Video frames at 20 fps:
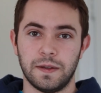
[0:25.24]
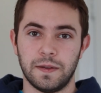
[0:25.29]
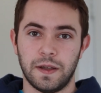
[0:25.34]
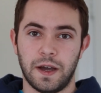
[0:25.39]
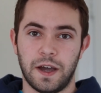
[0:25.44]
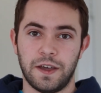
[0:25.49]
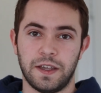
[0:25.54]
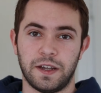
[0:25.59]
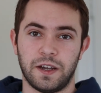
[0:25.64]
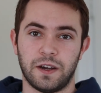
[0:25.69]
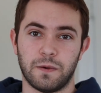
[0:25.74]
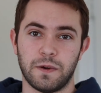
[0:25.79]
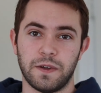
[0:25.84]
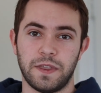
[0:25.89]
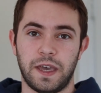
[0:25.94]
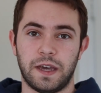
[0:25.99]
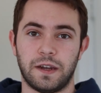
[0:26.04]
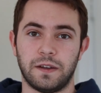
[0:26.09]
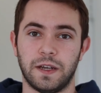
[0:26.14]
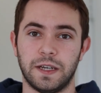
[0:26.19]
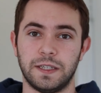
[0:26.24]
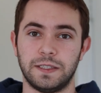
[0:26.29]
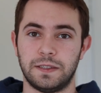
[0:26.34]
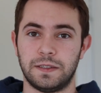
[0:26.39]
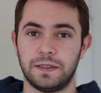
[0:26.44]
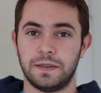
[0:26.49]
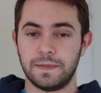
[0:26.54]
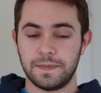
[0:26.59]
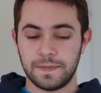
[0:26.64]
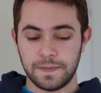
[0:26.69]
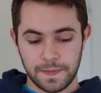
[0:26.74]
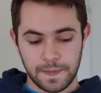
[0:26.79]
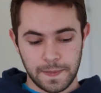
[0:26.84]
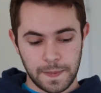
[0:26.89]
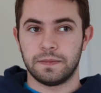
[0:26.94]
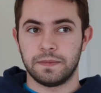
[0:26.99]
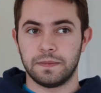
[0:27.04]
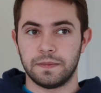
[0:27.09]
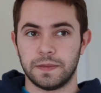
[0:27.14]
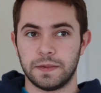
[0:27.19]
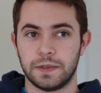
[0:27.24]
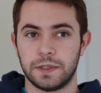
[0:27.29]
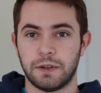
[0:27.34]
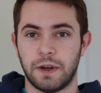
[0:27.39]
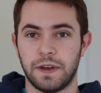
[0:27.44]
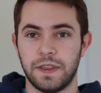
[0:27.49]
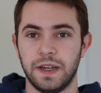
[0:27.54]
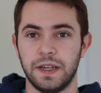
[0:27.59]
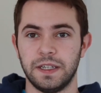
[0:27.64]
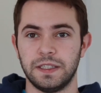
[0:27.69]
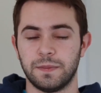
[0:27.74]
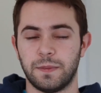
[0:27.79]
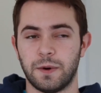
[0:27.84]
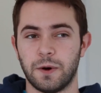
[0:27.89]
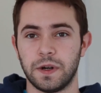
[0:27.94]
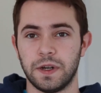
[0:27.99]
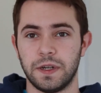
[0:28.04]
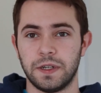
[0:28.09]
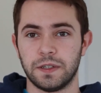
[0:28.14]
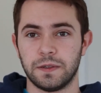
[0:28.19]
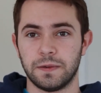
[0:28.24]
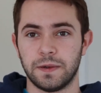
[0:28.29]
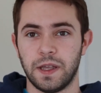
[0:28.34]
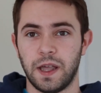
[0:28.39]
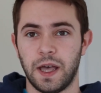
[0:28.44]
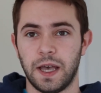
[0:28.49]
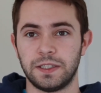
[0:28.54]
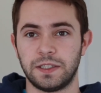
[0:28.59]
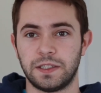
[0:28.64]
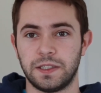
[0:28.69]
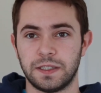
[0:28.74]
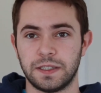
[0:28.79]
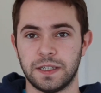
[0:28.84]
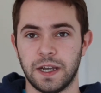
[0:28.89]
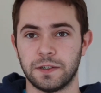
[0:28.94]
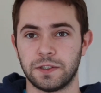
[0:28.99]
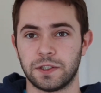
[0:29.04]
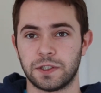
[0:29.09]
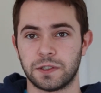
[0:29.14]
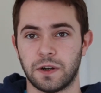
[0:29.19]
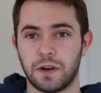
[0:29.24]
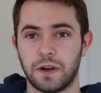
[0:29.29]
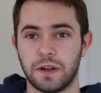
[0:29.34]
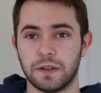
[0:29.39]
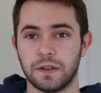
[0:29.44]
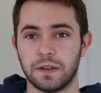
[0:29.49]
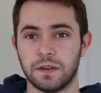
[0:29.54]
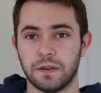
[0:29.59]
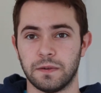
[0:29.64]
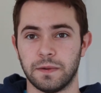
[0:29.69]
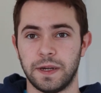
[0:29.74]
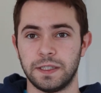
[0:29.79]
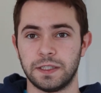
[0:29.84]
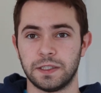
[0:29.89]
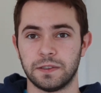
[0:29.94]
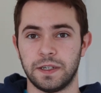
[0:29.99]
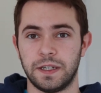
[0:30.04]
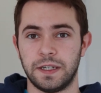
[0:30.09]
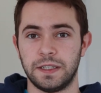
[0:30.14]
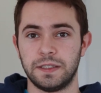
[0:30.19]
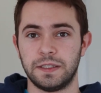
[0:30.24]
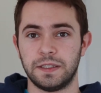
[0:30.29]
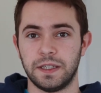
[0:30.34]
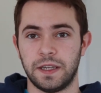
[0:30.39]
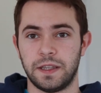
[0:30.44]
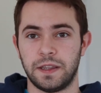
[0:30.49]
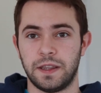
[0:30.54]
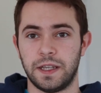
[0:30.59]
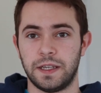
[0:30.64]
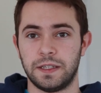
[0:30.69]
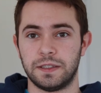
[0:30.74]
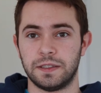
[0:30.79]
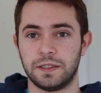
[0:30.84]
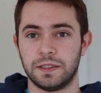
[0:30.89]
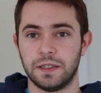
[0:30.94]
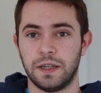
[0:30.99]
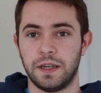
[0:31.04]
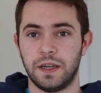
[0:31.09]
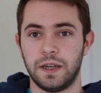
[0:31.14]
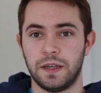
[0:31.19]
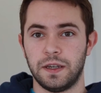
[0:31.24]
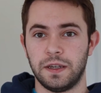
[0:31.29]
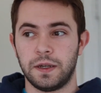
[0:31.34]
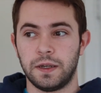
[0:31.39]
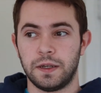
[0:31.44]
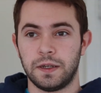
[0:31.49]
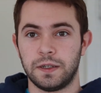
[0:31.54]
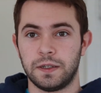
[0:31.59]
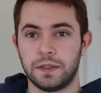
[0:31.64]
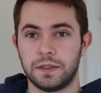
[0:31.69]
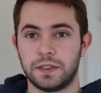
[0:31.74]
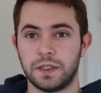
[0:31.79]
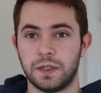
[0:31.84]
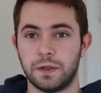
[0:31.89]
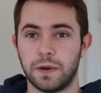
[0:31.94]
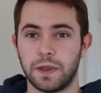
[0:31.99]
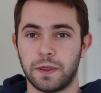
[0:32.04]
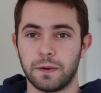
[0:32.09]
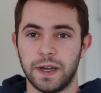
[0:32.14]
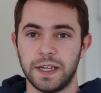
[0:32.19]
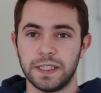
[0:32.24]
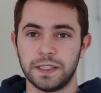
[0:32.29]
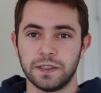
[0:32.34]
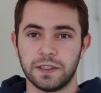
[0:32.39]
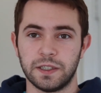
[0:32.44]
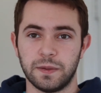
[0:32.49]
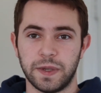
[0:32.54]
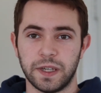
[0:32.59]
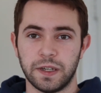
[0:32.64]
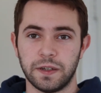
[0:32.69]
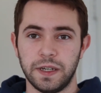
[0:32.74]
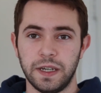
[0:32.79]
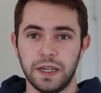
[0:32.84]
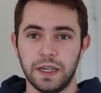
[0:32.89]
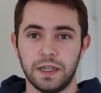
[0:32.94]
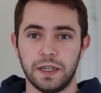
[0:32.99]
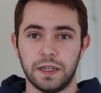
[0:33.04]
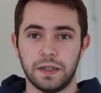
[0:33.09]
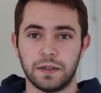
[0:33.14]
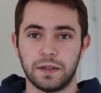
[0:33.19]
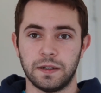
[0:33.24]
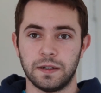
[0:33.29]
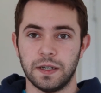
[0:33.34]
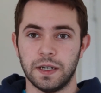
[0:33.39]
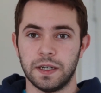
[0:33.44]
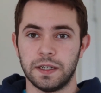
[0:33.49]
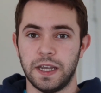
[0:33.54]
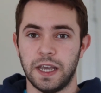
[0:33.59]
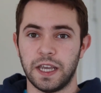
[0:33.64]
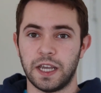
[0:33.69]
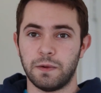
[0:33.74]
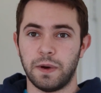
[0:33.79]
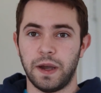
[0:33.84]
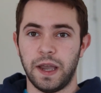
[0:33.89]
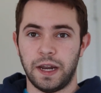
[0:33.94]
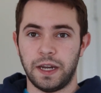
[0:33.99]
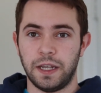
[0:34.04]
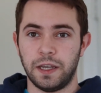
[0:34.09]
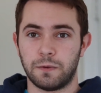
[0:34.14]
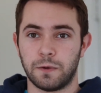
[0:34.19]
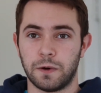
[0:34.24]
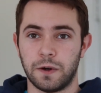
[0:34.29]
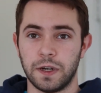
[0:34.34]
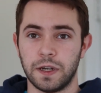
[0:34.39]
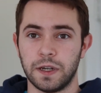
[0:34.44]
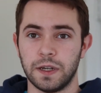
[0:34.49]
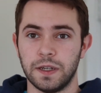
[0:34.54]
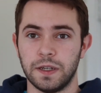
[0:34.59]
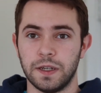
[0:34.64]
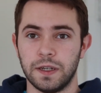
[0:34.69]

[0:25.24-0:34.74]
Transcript: I think are worth analyzing. So I think it's important to realize just how strong Eraser is in this. So with Eraser's ability to take away any quirk,